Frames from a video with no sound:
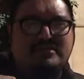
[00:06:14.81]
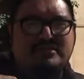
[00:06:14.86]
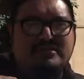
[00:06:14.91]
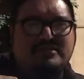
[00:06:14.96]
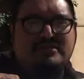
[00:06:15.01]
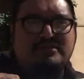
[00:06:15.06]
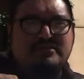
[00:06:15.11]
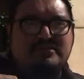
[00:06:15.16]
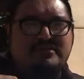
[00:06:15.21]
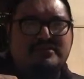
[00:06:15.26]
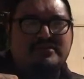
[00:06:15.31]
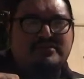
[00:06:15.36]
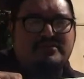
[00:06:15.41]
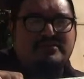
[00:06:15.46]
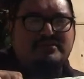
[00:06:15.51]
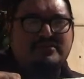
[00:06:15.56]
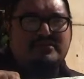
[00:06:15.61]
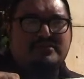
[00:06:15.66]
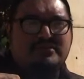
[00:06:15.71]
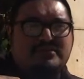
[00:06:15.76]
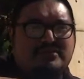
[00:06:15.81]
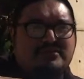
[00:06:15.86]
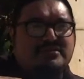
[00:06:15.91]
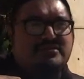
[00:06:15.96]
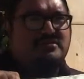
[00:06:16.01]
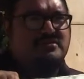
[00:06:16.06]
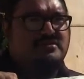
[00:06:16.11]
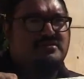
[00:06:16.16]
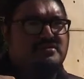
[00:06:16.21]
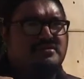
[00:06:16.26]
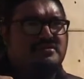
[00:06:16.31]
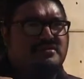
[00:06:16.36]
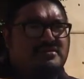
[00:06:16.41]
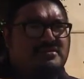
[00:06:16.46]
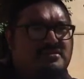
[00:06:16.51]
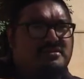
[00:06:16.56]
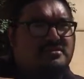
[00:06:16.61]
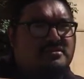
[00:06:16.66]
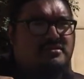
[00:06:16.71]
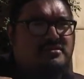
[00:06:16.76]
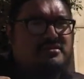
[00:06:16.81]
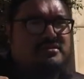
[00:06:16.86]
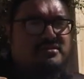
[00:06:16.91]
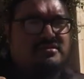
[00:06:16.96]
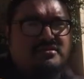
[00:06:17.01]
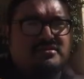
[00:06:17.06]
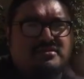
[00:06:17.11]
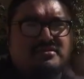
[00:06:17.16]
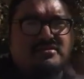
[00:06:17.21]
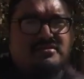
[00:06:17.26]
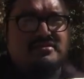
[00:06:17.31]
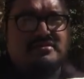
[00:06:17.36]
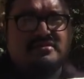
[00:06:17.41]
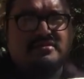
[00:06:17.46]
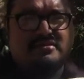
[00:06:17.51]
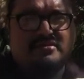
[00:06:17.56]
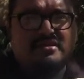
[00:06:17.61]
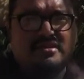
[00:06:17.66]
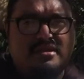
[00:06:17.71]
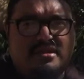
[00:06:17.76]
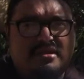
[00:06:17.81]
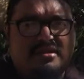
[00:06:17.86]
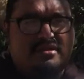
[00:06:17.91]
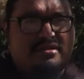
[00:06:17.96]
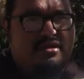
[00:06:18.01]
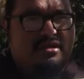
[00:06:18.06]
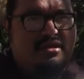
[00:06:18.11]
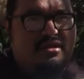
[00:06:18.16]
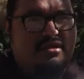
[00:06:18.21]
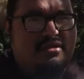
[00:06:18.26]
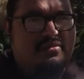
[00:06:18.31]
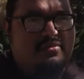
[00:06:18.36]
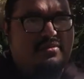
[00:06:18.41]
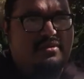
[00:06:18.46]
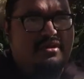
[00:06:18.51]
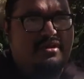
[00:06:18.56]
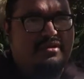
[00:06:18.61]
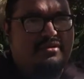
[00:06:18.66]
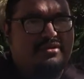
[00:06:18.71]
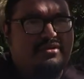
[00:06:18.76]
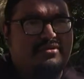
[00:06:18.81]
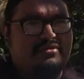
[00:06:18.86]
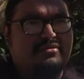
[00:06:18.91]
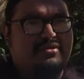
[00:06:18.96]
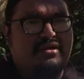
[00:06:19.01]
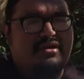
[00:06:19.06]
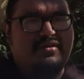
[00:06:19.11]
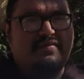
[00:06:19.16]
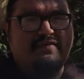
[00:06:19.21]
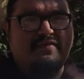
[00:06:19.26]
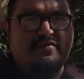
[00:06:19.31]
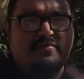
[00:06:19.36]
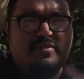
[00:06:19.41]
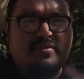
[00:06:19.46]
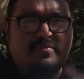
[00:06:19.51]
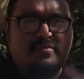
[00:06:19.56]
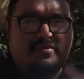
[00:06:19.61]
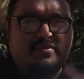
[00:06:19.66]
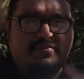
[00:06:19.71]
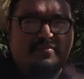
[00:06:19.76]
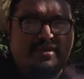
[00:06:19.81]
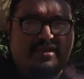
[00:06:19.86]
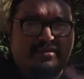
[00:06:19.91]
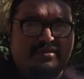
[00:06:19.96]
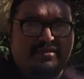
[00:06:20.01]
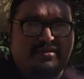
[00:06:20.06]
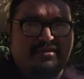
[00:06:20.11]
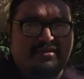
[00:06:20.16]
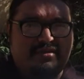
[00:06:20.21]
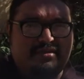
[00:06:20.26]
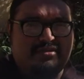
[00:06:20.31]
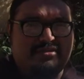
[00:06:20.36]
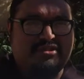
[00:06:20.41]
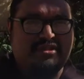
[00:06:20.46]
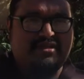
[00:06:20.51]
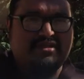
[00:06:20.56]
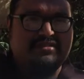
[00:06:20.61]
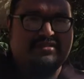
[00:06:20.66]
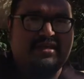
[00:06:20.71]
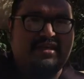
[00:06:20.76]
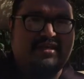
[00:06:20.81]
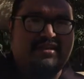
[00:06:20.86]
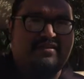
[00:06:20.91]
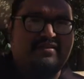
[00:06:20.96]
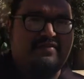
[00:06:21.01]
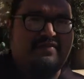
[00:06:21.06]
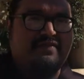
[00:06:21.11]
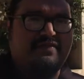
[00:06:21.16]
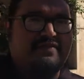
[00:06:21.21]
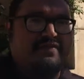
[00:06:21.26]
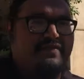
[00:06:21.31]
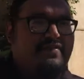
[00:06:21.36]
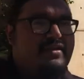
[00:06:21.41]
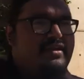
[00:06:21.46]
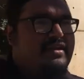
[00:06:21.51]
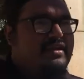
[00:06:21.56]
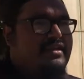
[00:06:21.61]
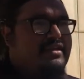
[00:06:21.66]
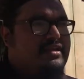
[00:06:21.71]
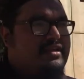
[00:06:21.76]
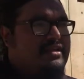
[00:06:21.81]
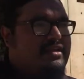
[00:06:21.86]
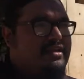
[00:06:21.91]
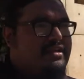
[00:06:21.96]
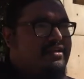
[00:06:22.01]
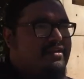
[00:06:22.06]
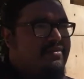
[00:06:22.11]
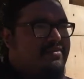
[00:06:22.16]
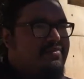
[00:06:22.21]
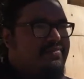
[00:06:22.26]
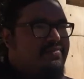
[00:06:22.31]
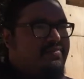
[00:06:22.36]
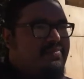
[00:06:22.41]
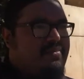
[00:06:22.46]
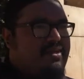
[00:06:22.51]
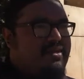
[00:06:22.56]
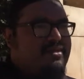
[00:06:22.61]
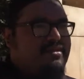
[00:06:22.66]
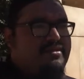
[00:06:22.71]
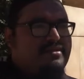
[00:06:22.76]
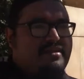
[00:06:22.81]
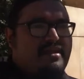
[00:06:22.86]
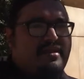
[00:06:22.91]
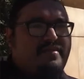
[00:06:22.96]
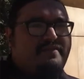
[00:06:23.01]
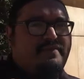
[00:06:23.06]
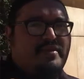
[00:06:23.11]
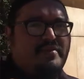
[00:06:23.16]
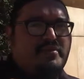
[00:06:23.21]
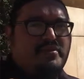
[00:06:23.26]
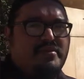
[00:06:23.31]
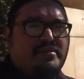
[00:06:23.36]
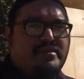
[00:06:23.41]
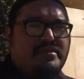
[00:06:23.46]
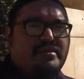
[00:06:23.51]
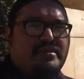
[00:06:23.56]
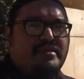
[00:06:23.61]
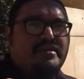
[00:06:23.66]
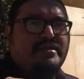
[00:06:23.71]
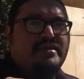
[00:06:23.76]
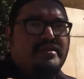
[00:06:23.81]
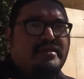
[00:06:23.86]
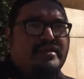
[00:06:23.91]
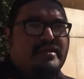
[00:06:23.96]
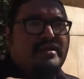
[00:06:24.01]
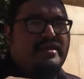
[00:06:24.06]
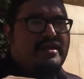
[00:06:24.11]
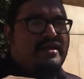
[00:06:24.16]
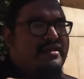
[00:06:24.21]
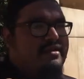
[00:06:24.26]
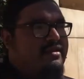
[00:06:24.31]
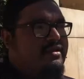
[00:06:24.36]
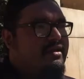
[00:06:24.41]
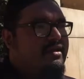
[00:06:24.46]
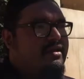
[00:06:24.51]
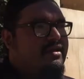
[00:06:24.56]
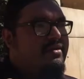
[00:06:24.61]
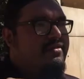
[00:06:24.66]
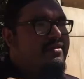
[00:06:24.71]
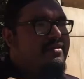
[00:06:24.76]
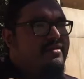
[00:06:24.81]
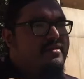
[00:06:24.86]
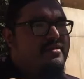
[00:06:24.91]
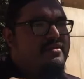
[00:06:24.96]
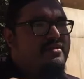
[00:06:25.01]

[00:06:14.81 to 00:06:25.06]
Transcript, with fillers: Hi, can you please share with everyone why we're here today? Uh, we're here to uh, inform people about the genocide of uh, Native people, and uh, the,